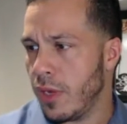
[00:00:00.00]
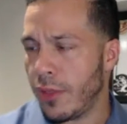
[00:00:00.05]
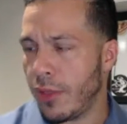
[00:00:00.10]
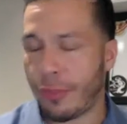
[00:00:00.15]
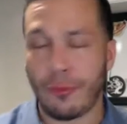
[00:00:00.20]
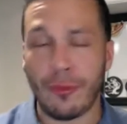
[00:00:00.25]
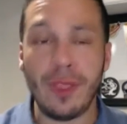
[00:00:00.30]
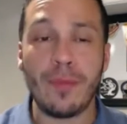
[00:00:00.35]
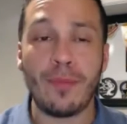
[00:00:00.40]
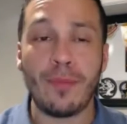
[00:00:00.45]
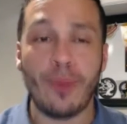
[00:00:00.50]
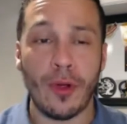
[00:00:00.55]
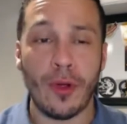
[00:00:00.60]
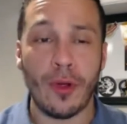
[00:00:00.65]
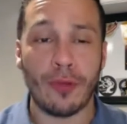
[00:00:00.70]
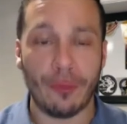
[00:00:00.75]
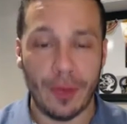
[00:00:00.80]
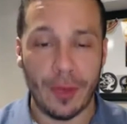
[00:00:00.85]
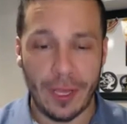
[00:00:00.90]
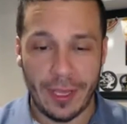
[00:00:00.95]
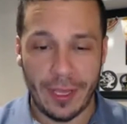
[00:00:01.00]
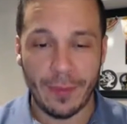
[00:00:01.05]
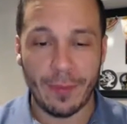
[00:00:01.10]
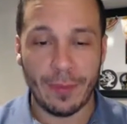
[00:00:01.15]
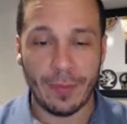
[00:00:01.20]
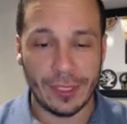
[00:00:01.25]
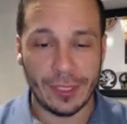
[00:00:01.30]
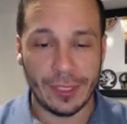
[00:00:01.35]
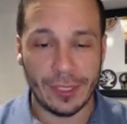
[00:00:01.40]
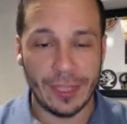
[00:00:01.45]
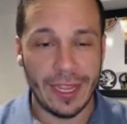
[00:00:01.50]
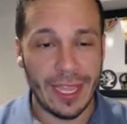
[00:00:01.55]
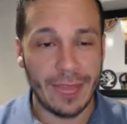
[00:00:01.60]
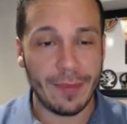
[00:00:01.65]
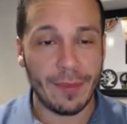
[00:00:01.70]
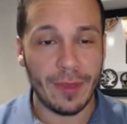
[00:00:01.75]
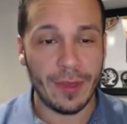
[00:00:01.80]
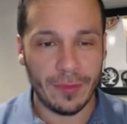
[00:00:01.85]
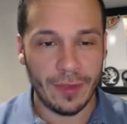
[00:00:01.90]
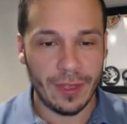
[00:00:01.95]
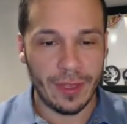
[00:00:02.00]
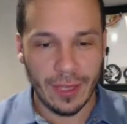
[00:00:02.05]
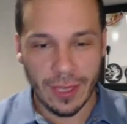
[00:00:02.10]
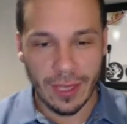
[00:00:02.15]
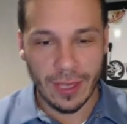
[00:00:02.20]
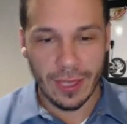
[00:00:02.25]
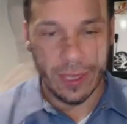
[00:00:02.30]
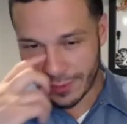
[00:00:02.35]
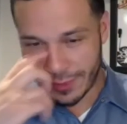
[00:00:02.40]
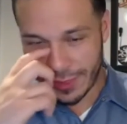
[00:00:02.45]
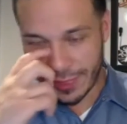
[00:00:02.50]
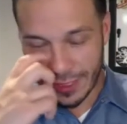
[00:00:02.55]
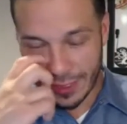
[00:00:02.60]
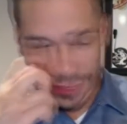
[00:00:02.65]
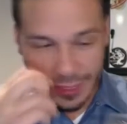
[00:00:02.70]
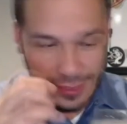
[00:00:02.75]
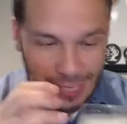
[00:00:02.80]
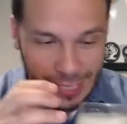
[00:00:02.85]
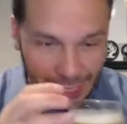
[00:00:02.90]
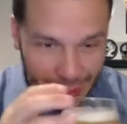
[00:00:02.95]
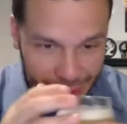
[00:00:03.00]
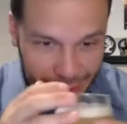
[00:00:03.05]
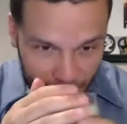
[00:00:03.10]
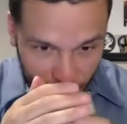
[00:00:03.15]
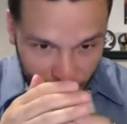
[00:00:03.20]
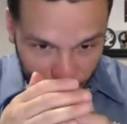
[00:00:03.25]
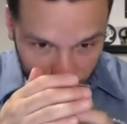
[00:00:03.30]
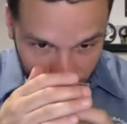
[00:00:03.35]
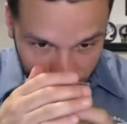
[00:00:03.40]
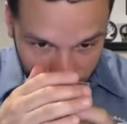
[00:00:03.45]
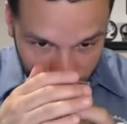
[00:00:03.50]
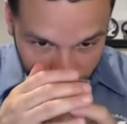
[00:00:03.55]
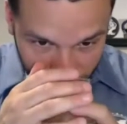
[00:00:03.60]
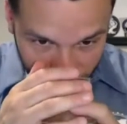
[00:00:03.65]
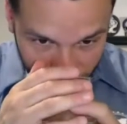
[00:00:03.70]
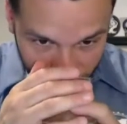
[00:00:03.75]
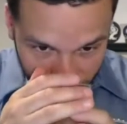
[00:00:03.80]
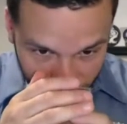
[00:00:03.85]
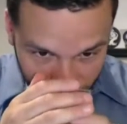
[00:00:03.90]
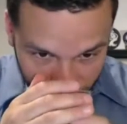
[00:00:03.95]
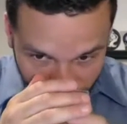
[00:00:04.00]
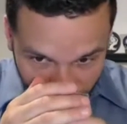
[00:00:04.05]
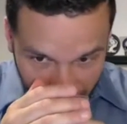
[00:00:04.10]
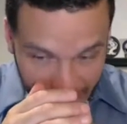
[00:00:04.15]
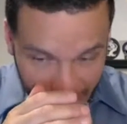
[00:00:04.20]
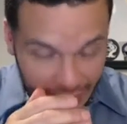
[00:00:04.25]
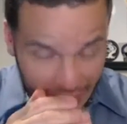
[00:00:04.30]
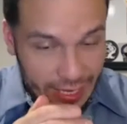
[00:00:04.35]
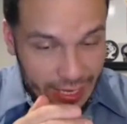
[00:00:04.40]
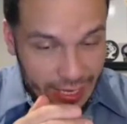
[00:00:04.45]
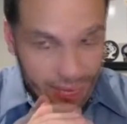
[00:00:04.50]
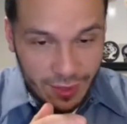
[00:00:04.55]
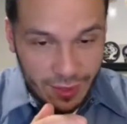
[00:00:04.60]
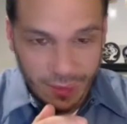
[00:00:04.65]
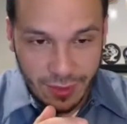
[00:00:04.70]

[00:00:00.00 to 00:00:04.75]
three point three percent A B V, guys, and this has a nose like